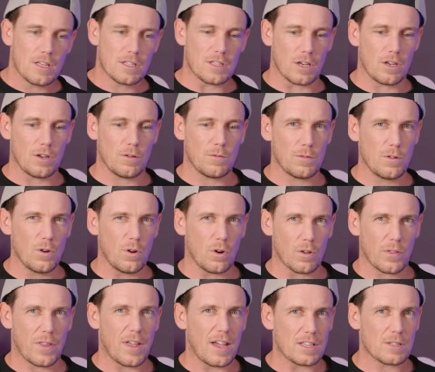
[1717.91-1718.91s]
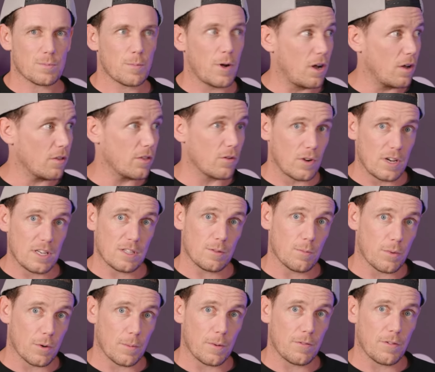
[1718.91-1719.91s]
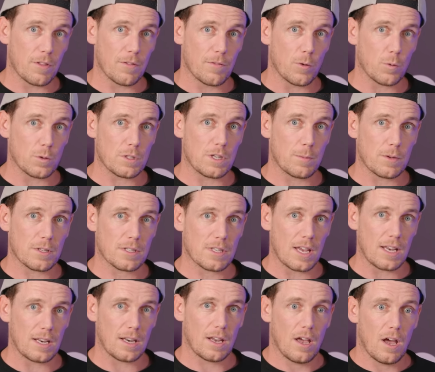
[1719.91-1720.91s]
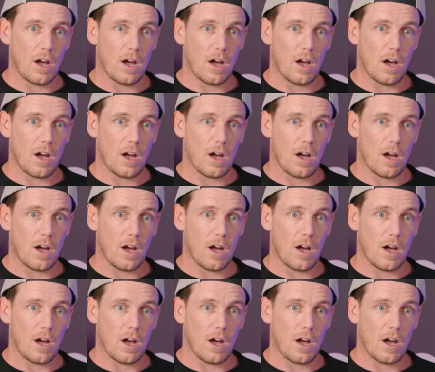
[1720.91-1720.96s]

So you've not, that's part of the reason probably for the 40%.